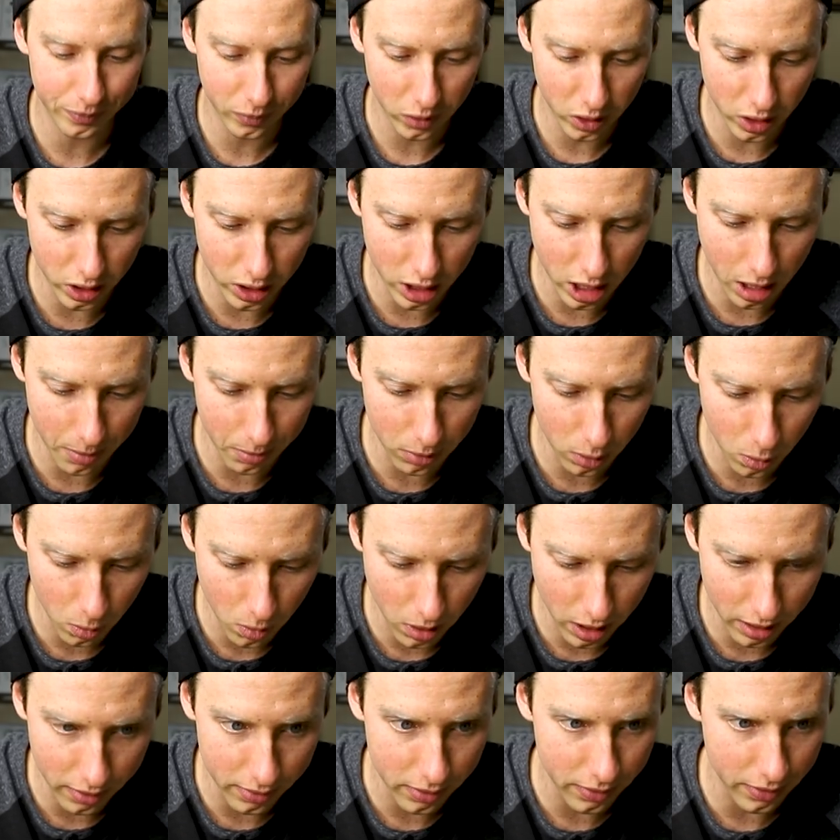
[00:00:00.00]
Your number
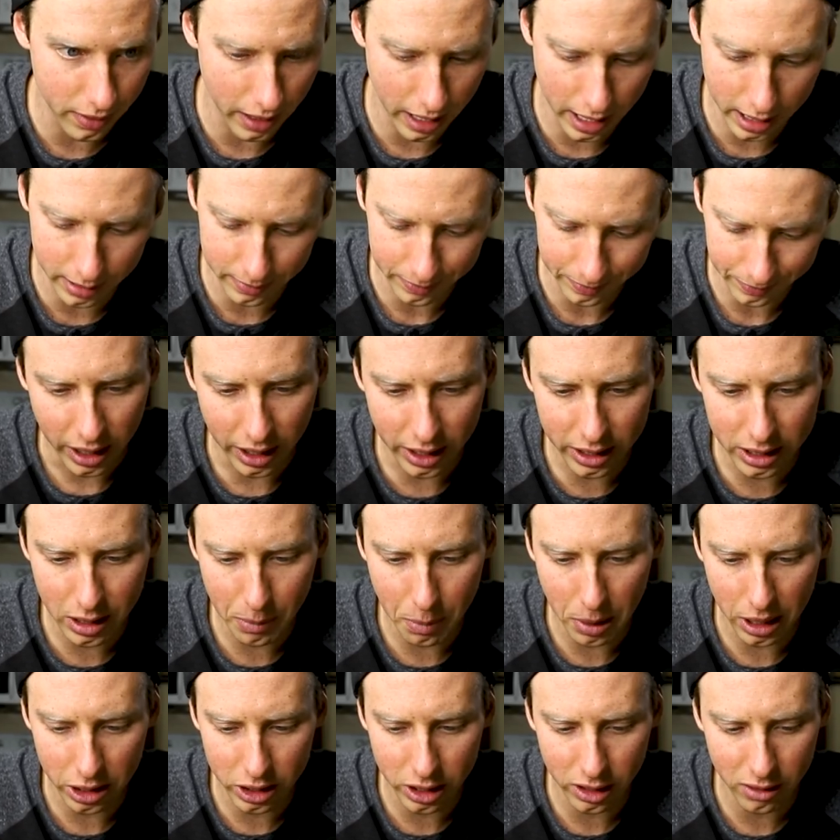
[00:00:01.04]
one fan. Here's
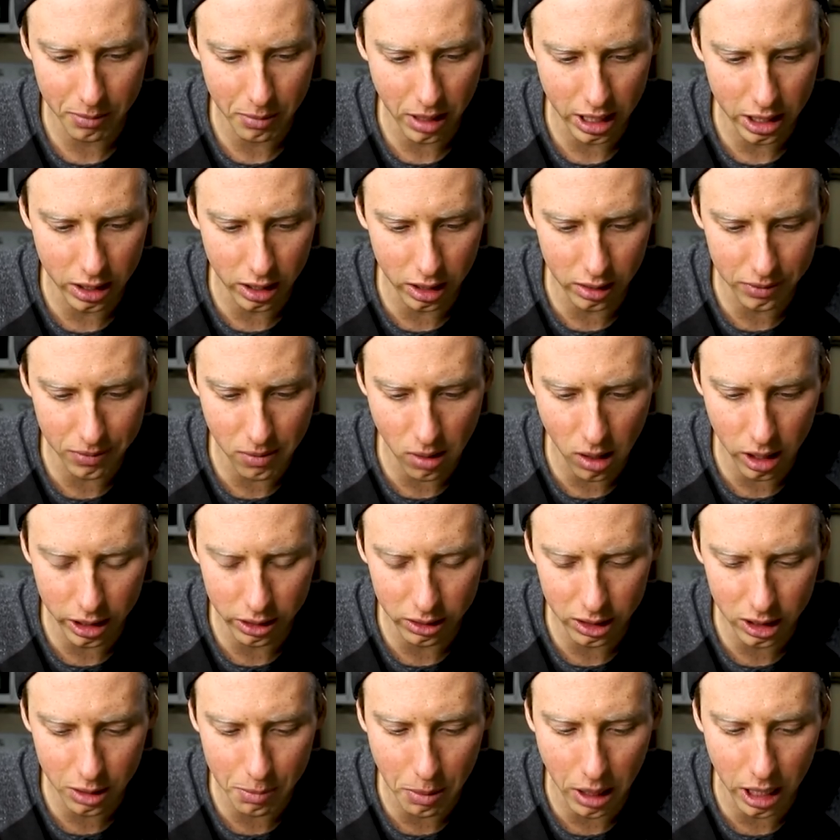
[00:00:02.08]
a picture of my Nerf wall,
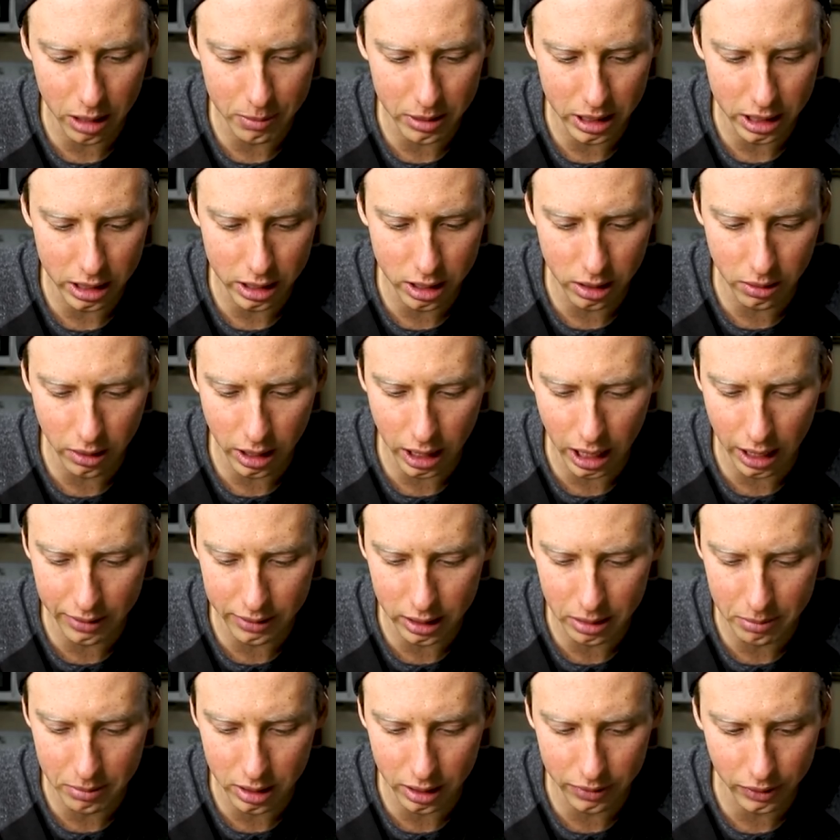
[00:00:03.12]
you inspired me to do it. I have
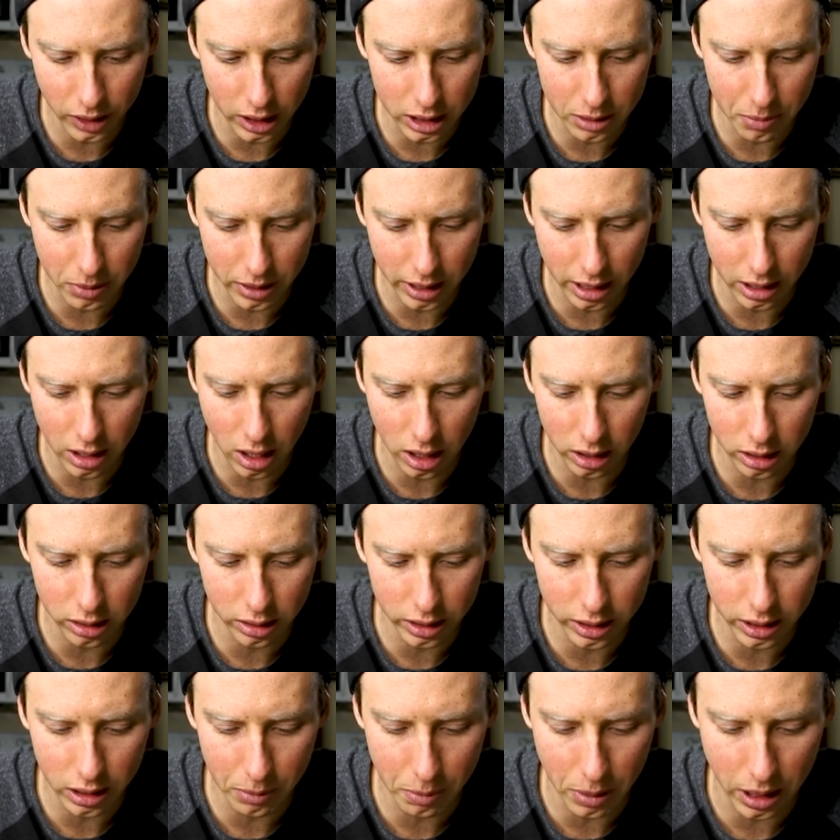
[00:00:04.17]
some Nerf guns, but they're not
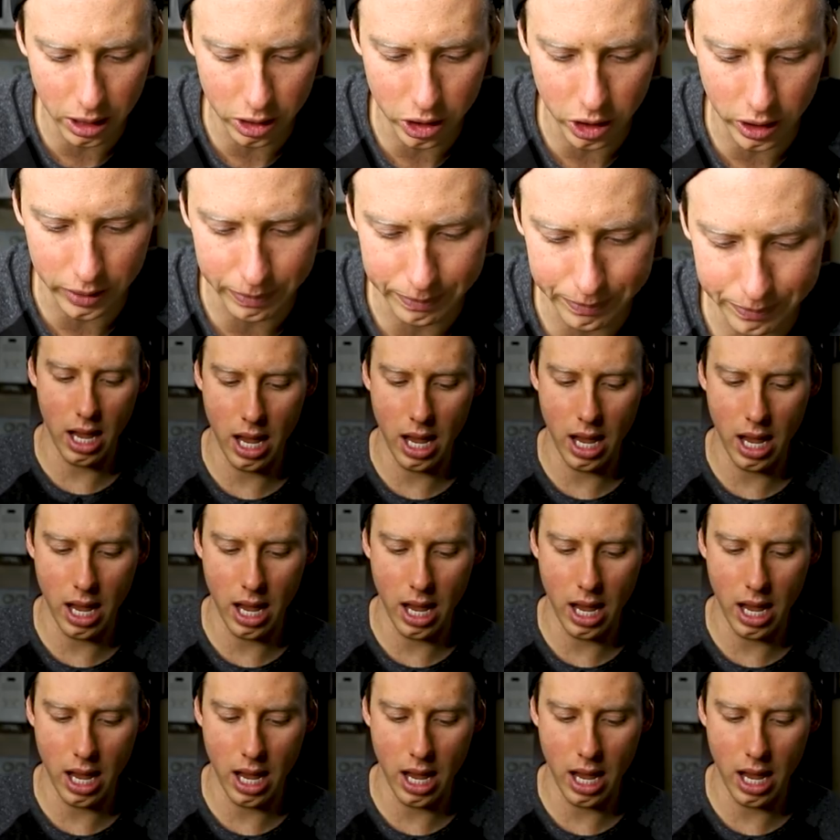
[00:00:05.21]
included in the picture.